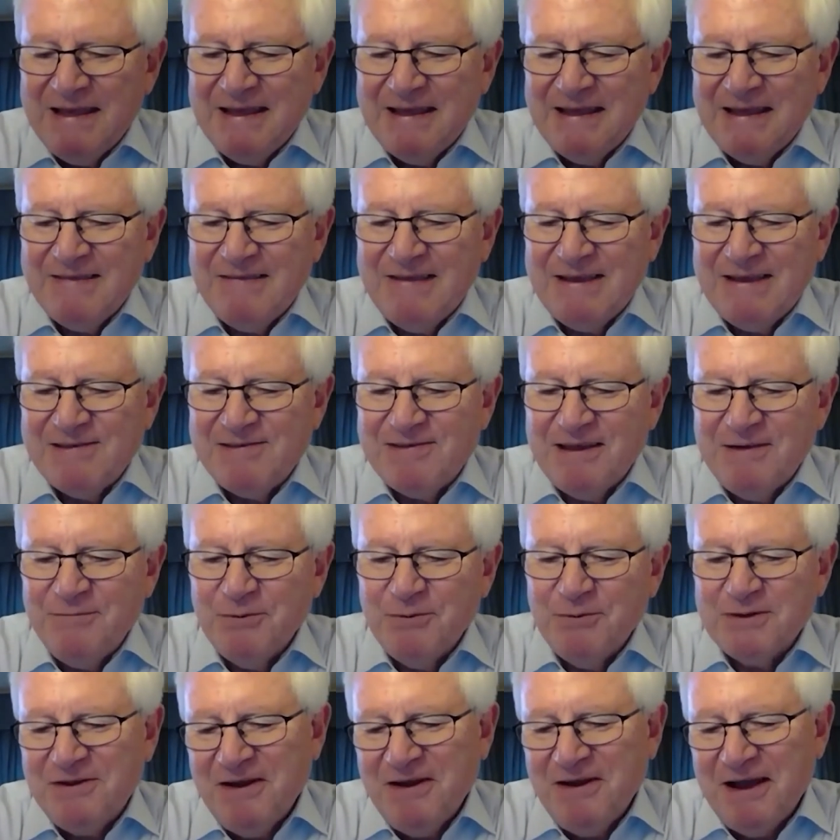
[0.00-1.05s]
uh, they said,
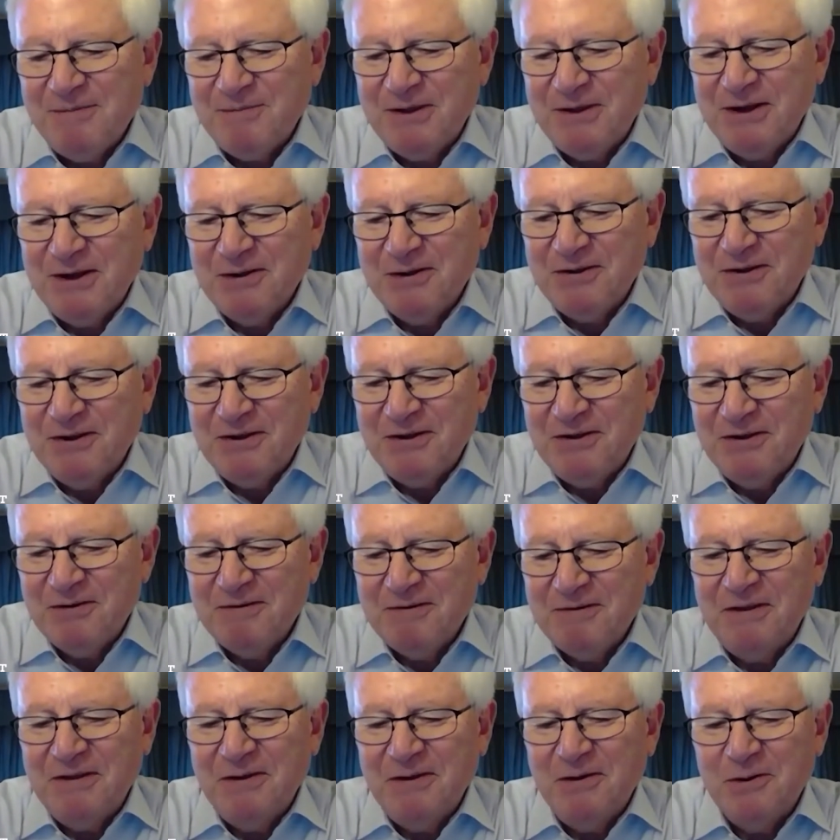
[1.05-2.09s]
well, Tom, you know, you're
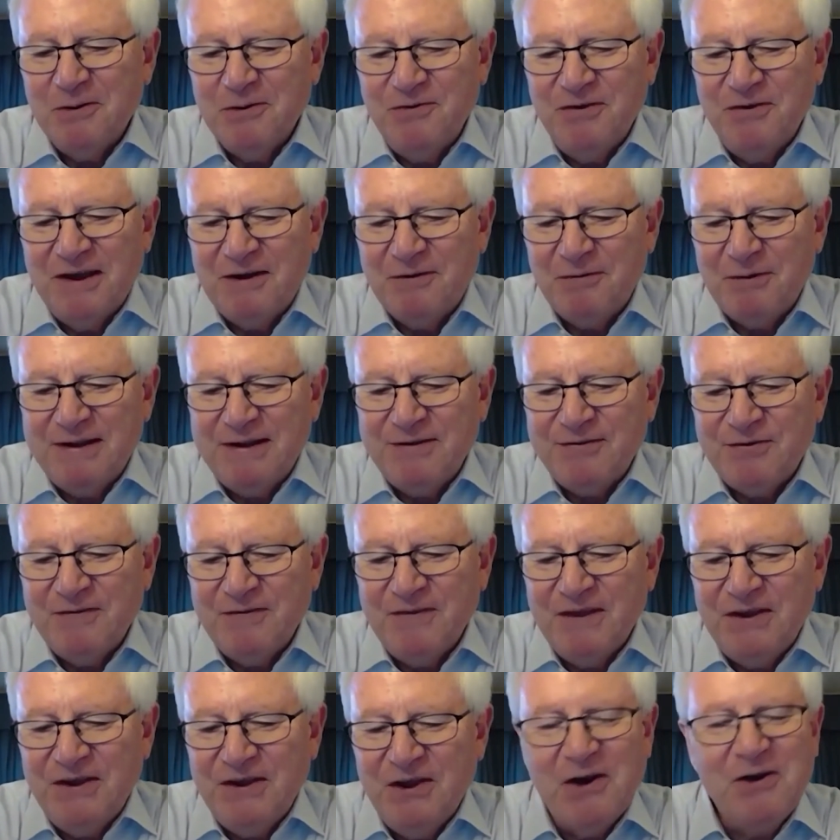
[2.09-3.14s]
of the older generation,
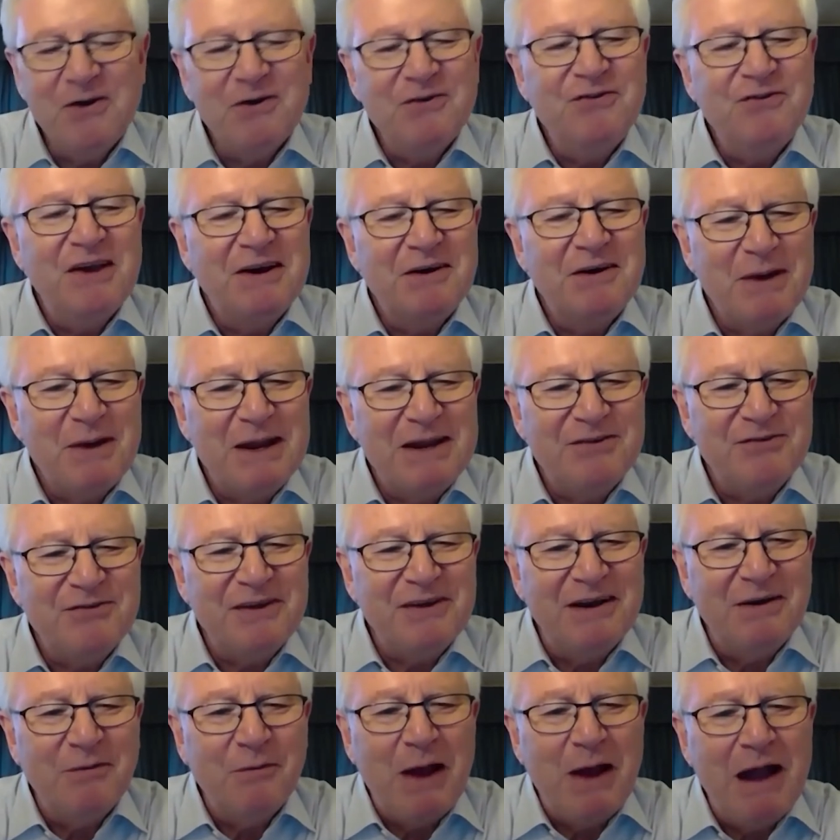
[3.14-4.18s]
the younger
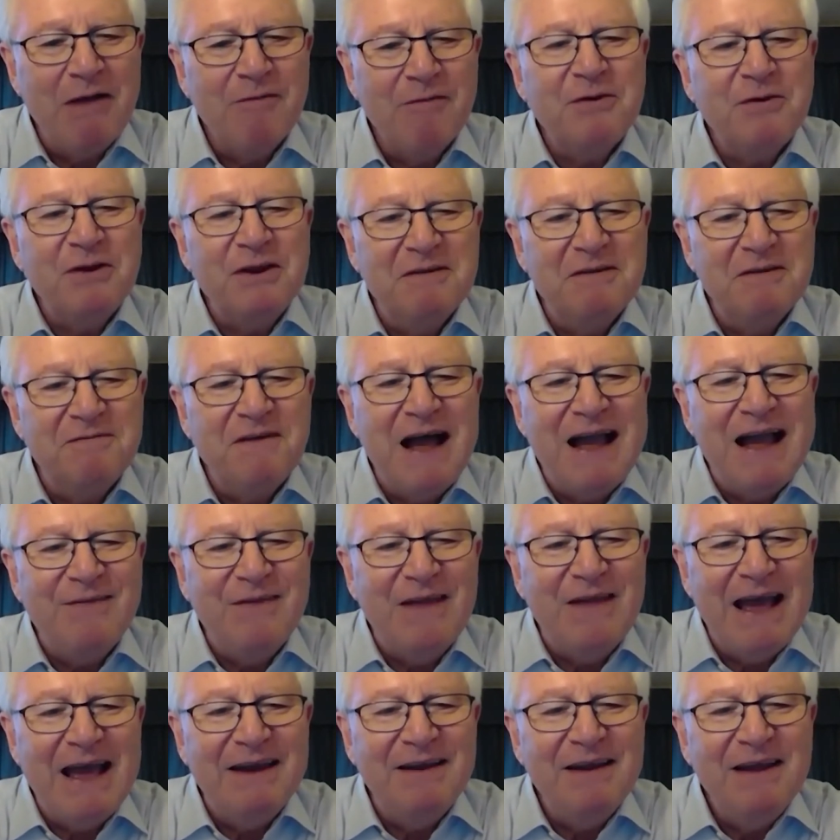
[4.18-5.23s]
generation, however you define
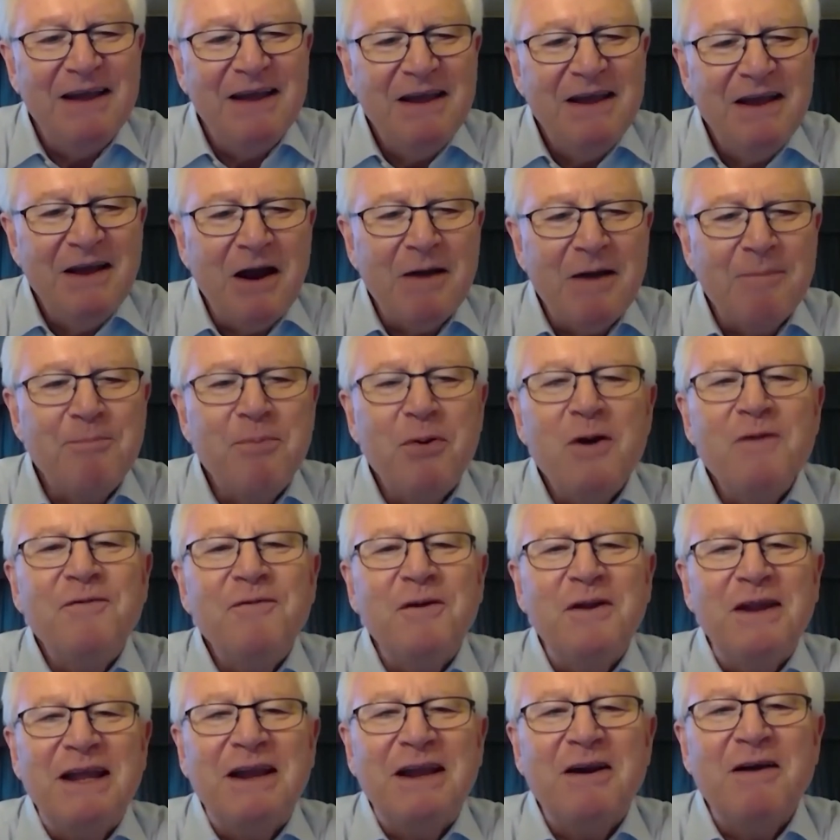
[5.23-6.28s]
that, are
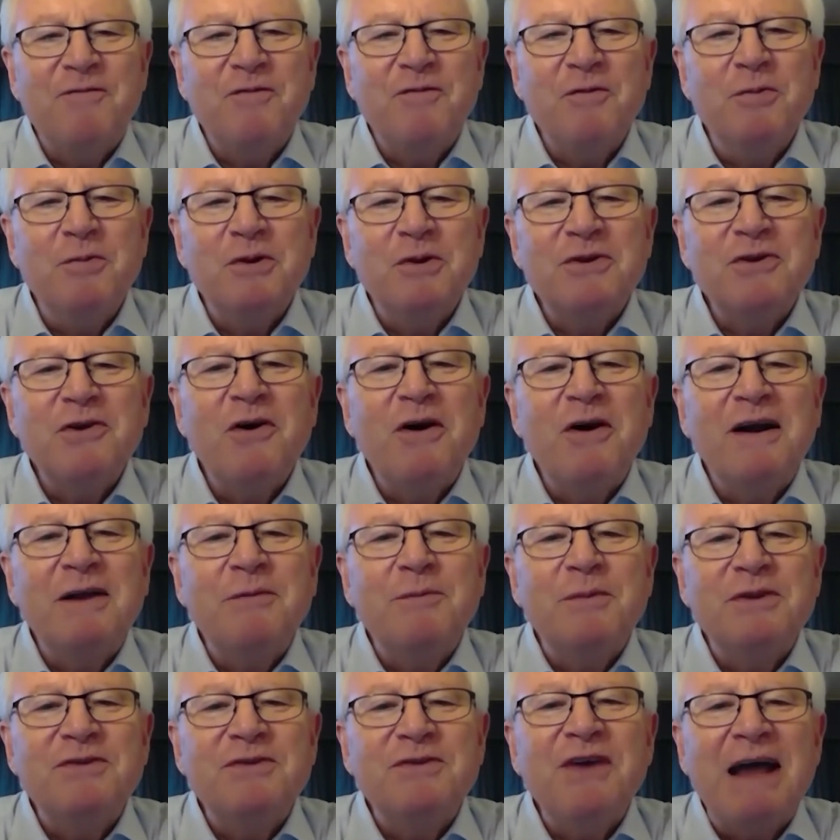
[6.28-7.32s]
perfectly comfortable talking
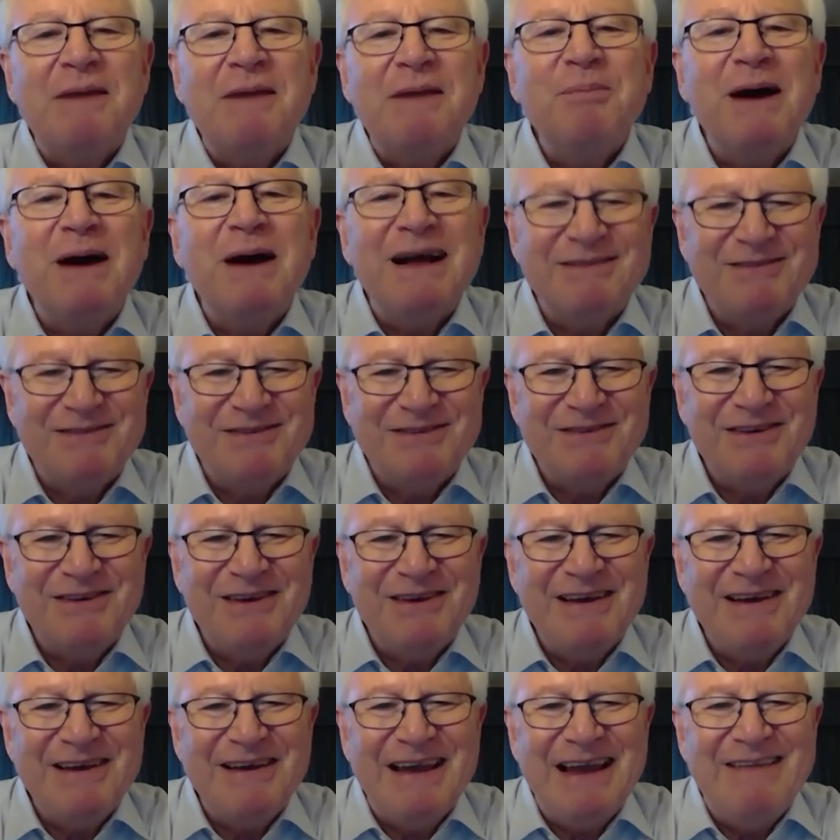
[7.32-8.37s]
with chatbots.
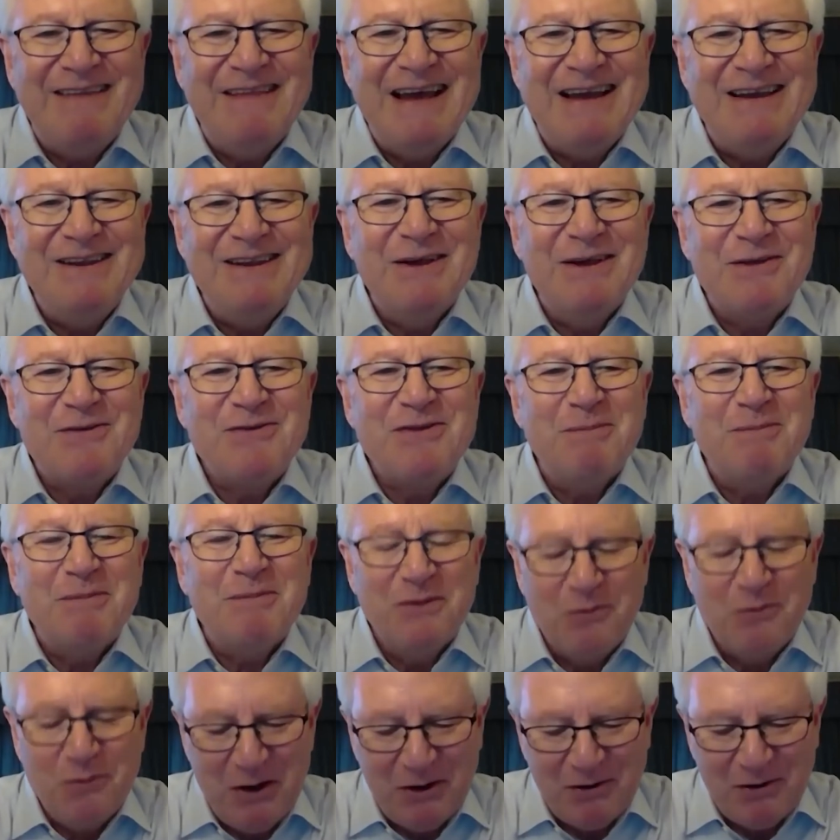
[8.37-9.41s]
Uh, and that does some of
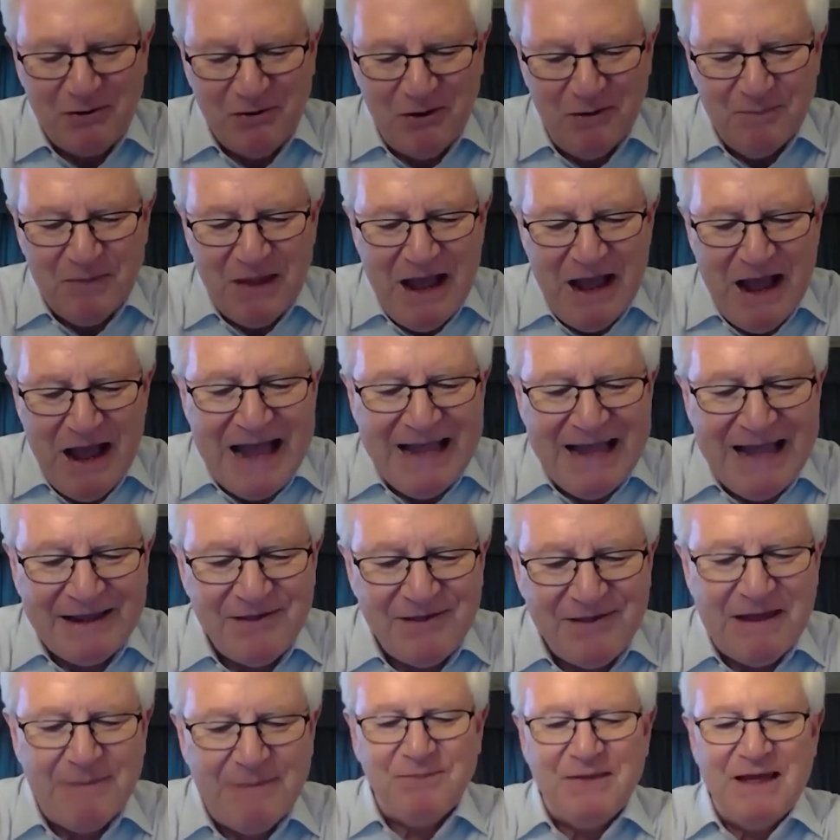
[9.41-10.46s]
the work. So I
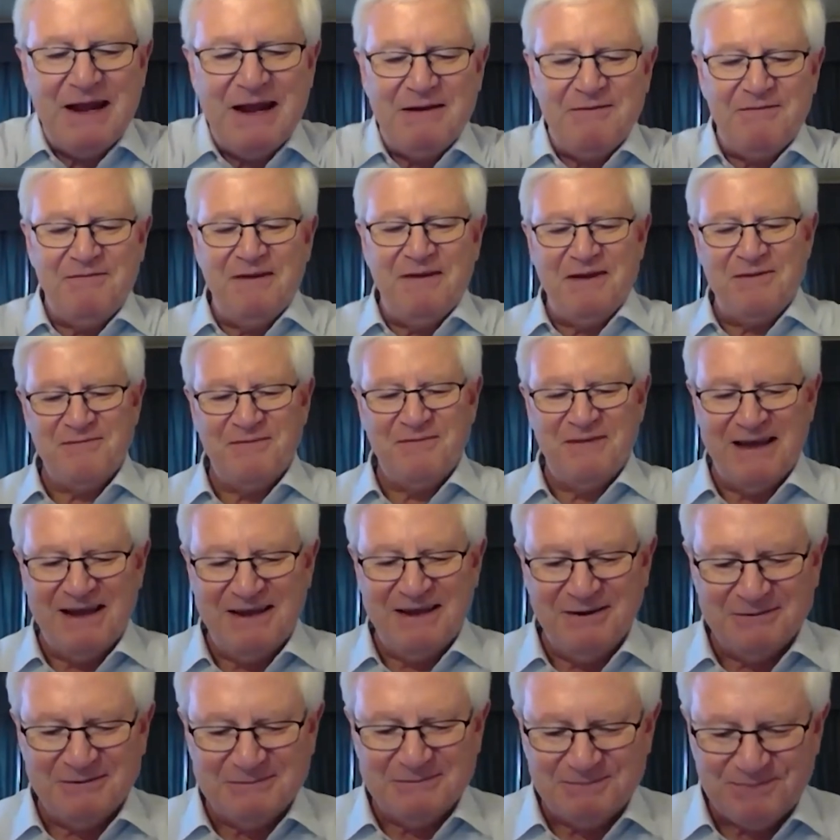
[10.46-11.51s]
accept that at face
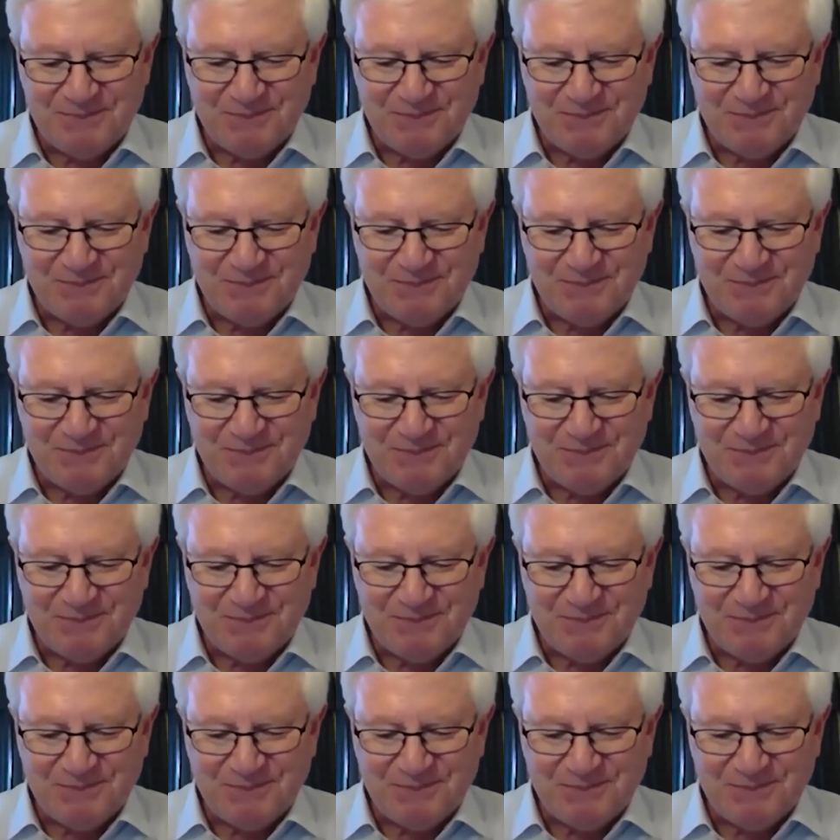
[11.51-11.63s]
value.